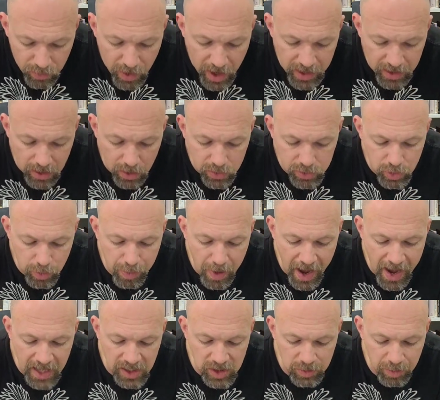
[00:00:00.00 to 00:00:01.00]
read. Those who
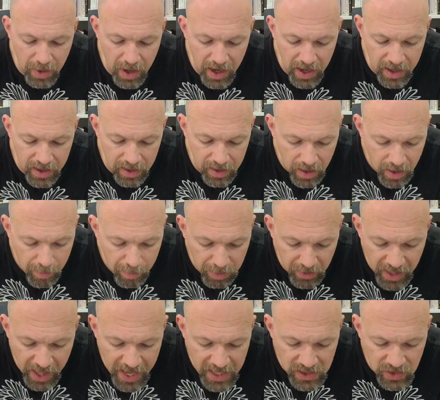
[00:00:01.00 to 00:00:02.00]
passed by
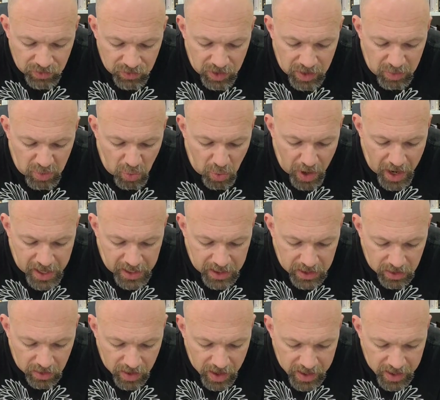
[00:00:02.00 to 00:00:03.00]
blasphemed,
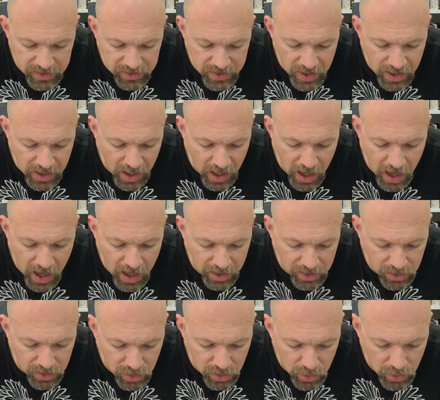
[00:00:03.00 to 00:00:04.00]
wagging their heads, saying, aha,
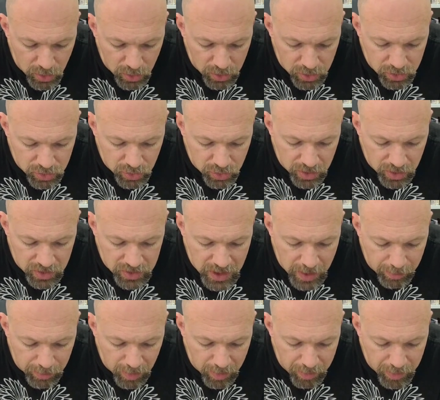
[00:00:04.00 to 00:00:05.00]
you who destroy the
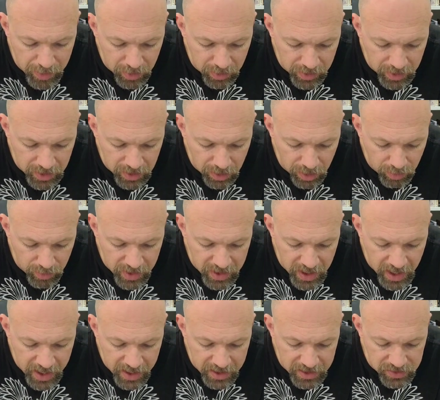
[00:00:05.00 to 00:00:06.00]
temple and build it in 3
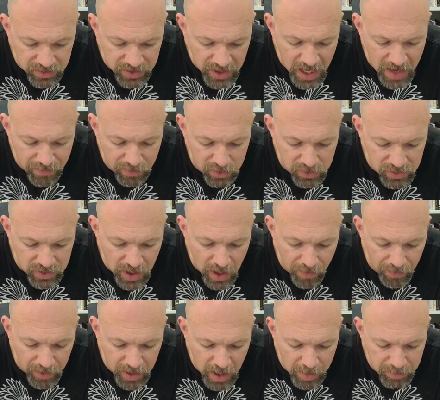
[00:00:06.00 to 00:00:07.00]
days, save
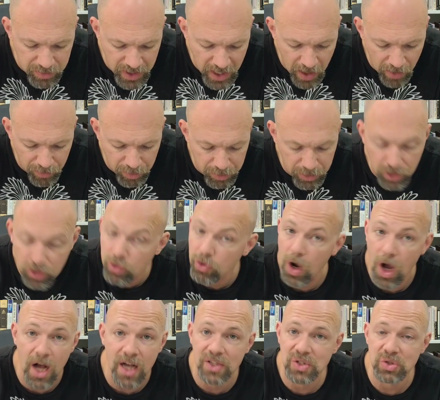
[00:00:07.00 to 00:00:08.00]
yourself and come down from the
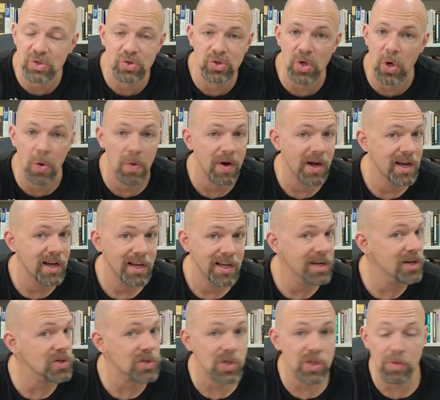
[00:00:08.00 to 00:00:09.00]
cross. And so
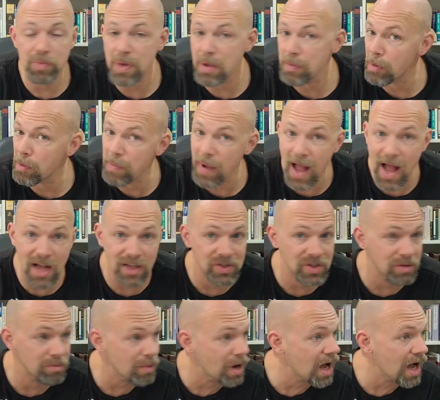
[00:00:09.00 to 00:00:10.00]
here's all the people
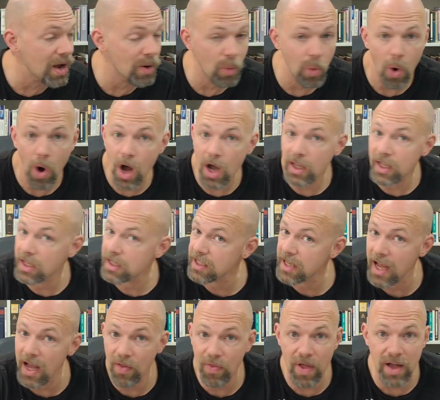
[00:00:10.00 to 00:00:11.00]
passing by, walking
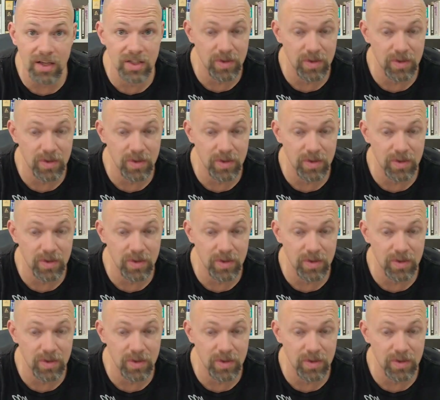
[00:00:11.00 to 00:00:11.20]
down that